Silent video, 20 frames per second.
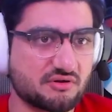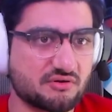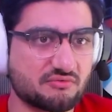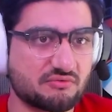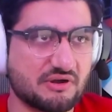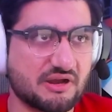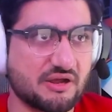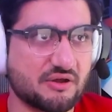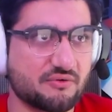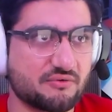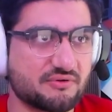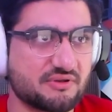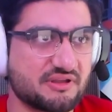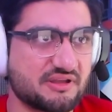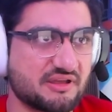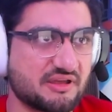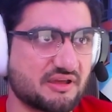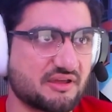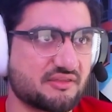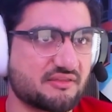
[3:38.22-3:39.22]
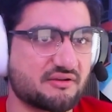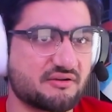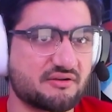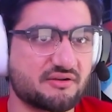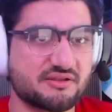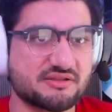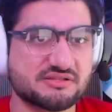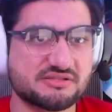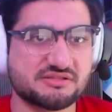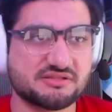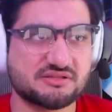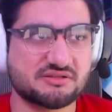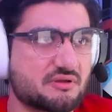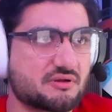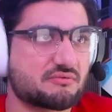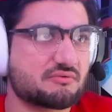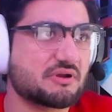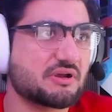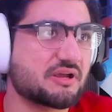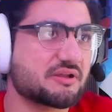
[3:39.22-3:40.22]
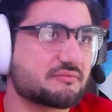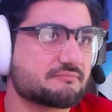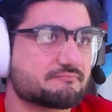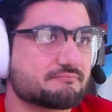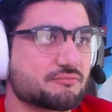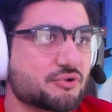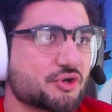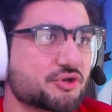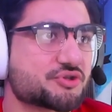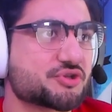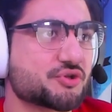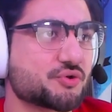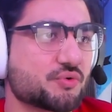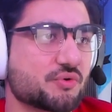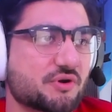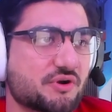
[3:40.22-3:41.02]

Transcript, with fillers: ground. Yeah, there it is. All right, book 2,